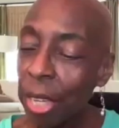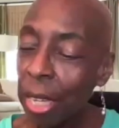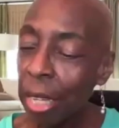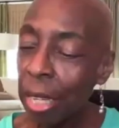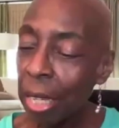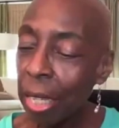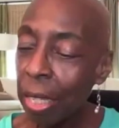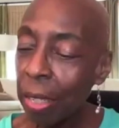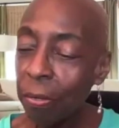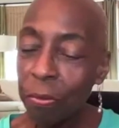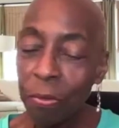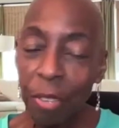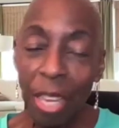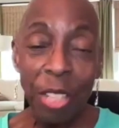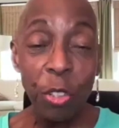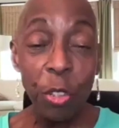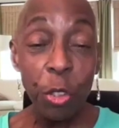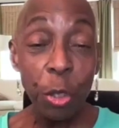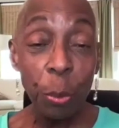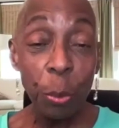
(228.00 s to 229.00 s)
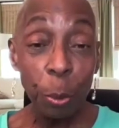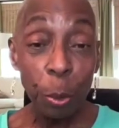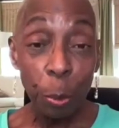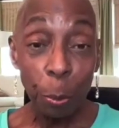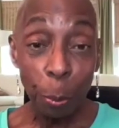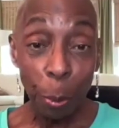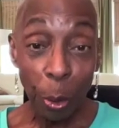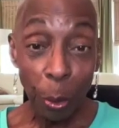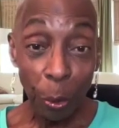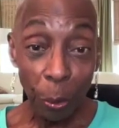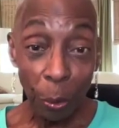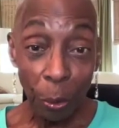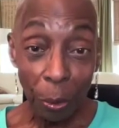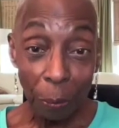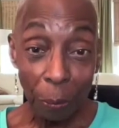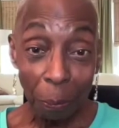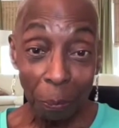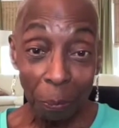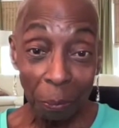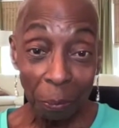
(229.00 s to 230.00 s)
a vegetable bowl
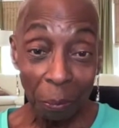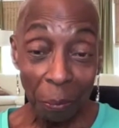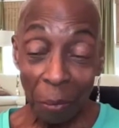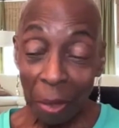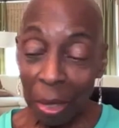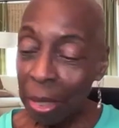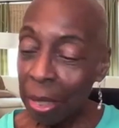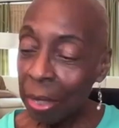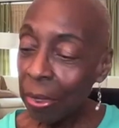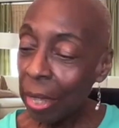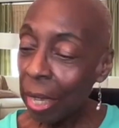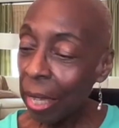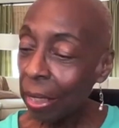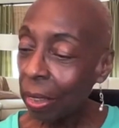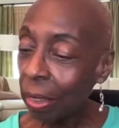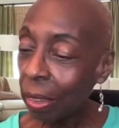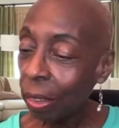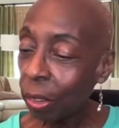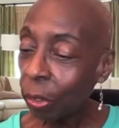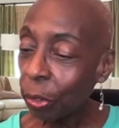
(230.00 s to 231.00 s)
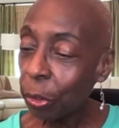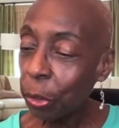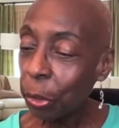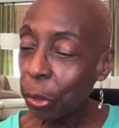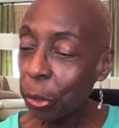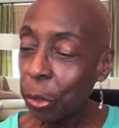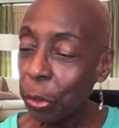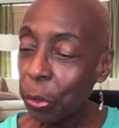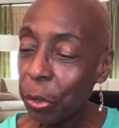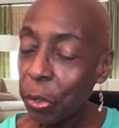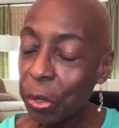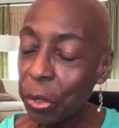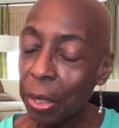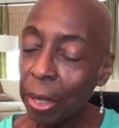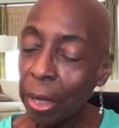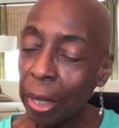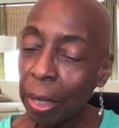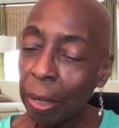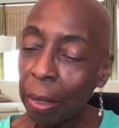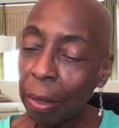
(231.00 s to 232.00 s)
that includes
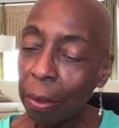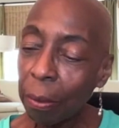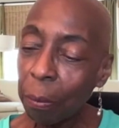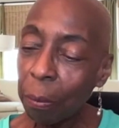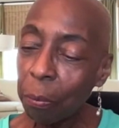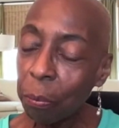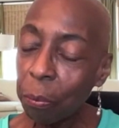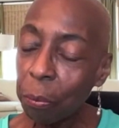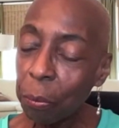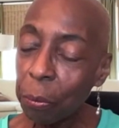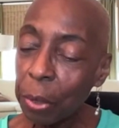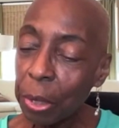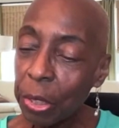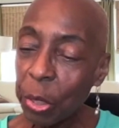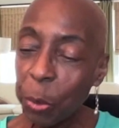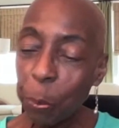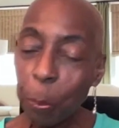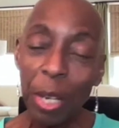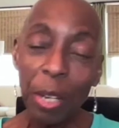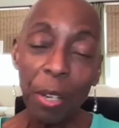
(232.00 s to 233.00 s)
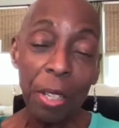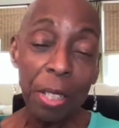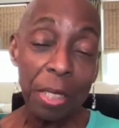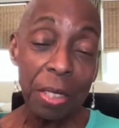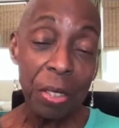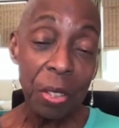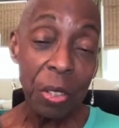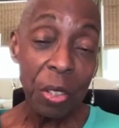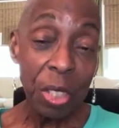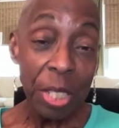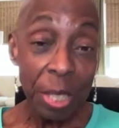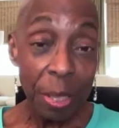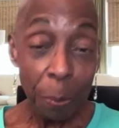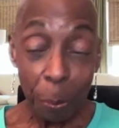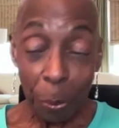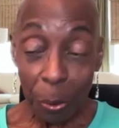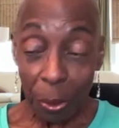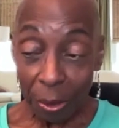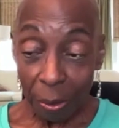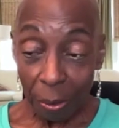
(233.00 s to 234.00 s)
asparagus
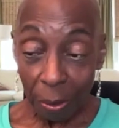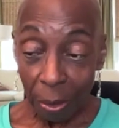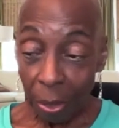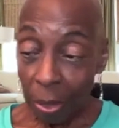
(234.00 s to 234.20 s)
tips.